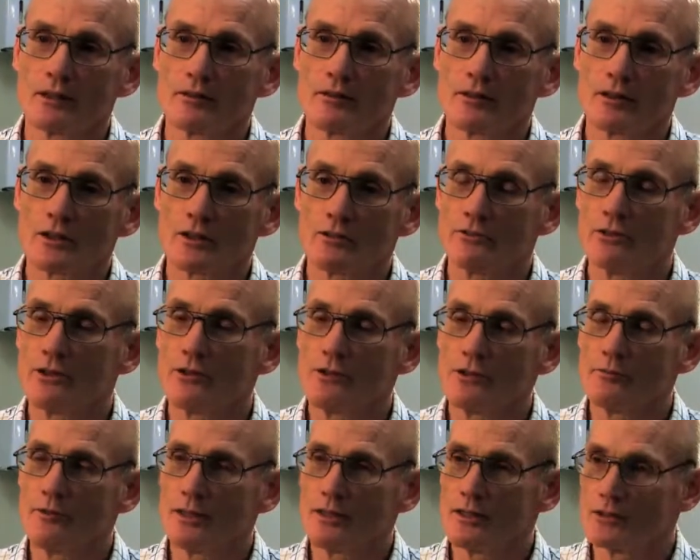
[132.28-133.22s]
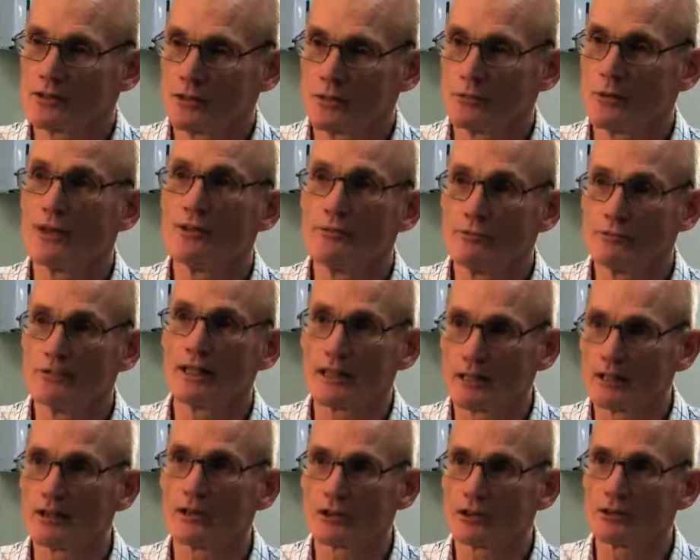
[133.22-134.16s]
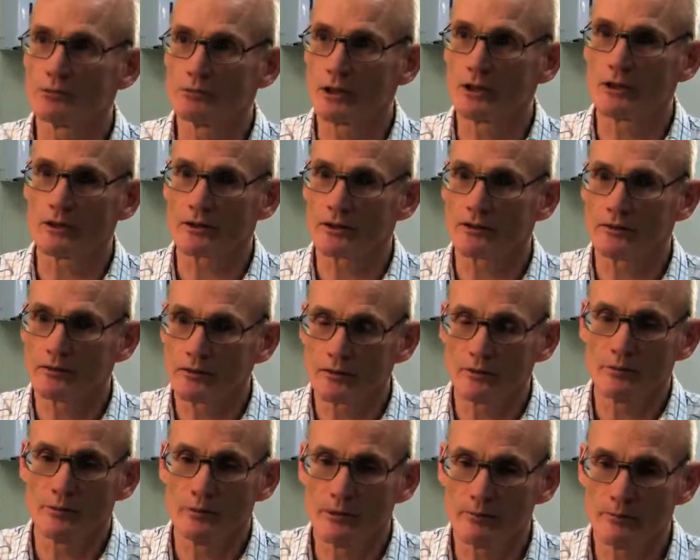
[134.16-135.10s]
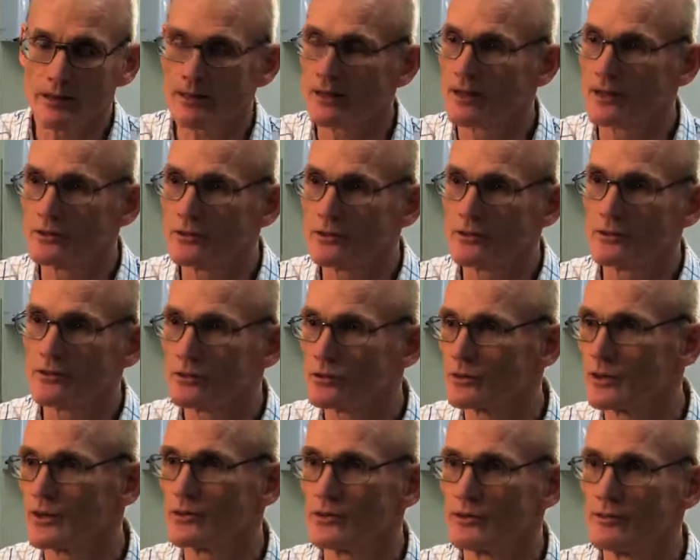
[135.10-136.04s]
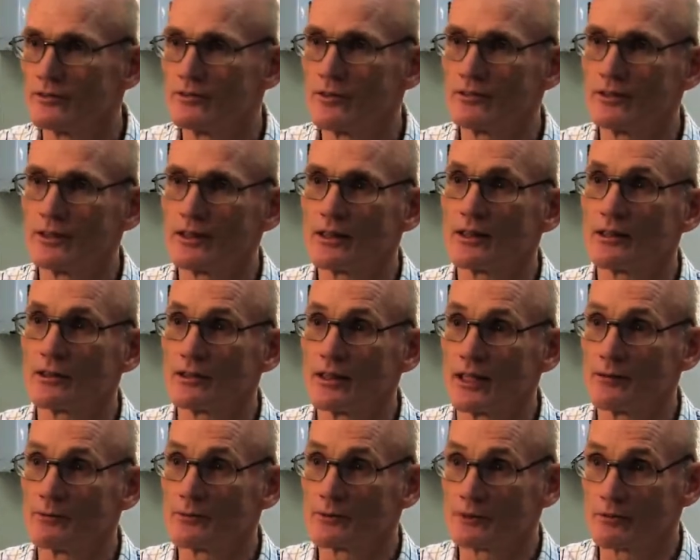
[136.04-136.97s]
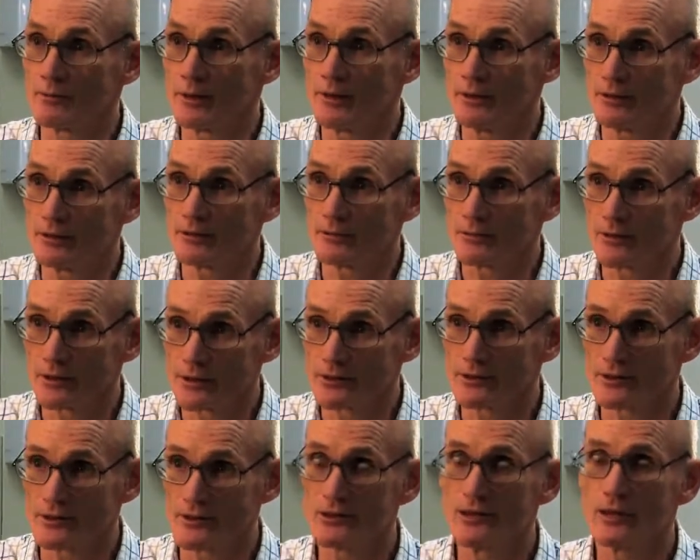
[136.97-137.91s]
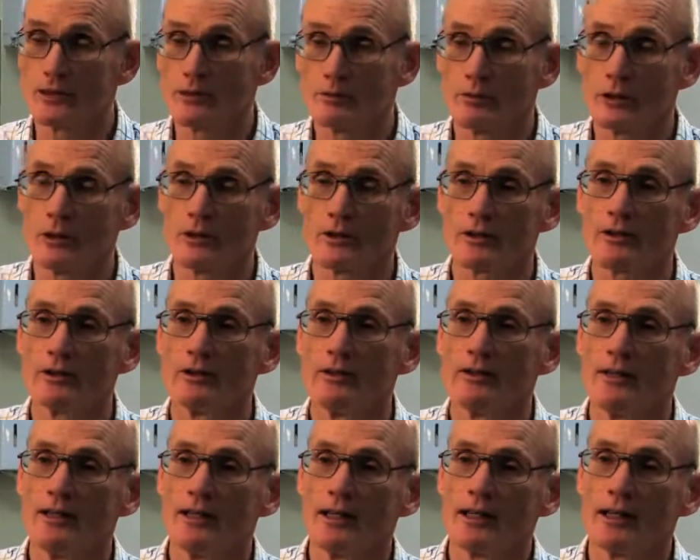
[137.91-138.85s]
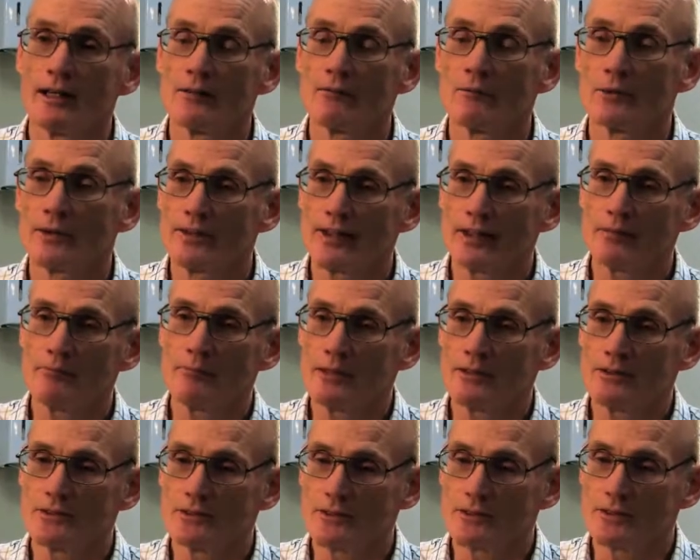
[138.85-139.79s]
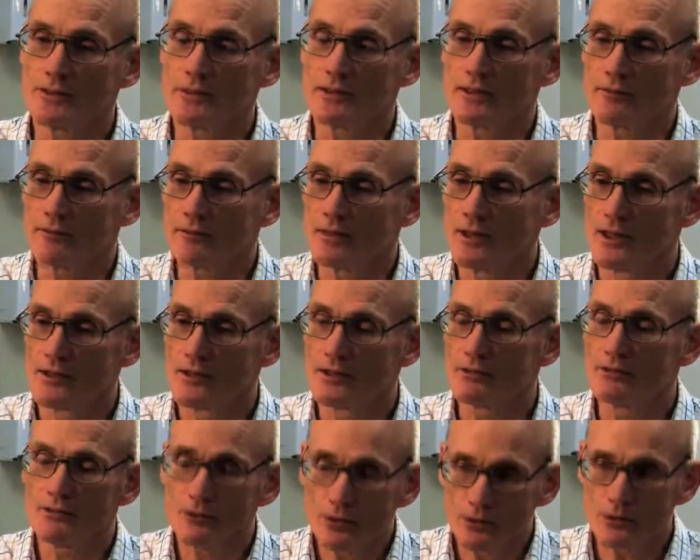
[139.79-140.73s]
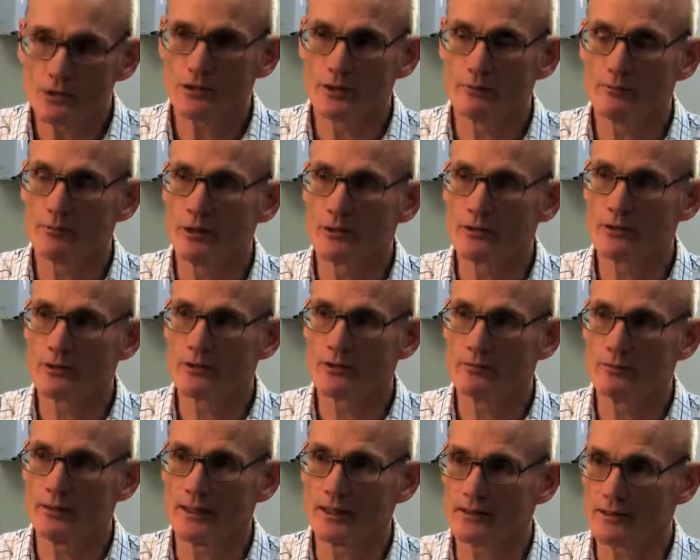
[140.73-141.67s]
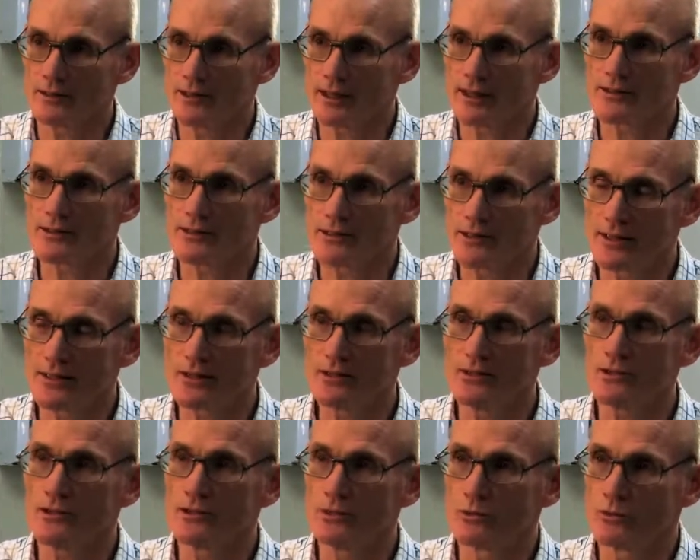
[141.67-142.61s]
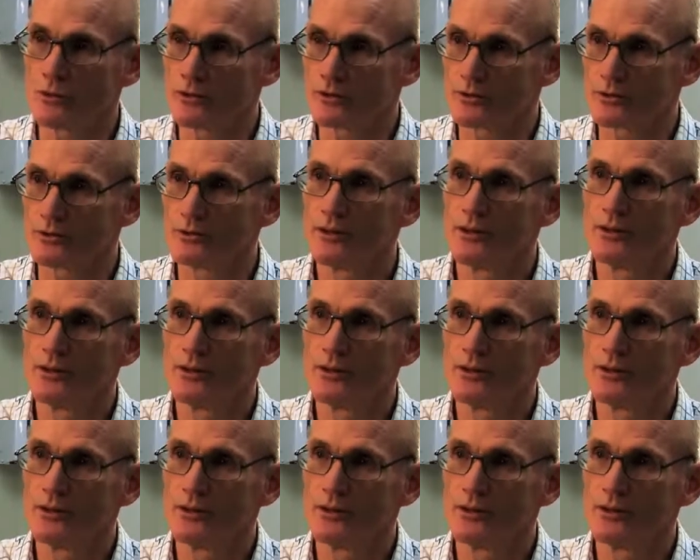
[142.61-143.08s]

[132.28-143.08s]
convert the meat into one very large block. It would be about 100 to 150 kilograms of meat as a single block. And what that means is that the fluid component of the meat that has a tendency to want to